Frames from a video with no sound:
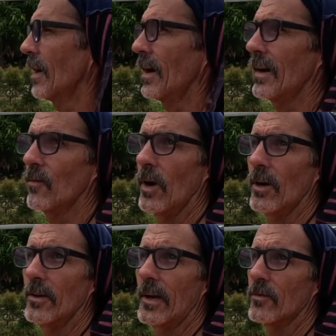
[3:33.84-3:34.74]
I
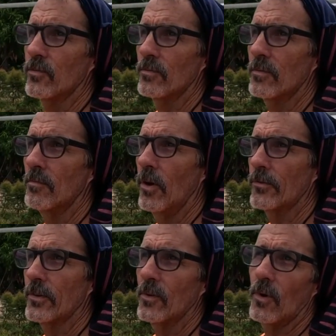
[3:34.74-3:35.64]
welded.
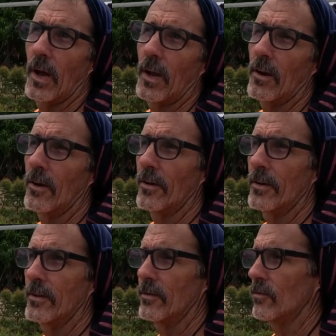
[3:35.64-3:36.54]
Mostly what I learned
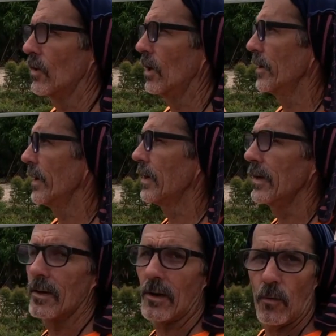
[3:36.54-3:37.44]
in welding here,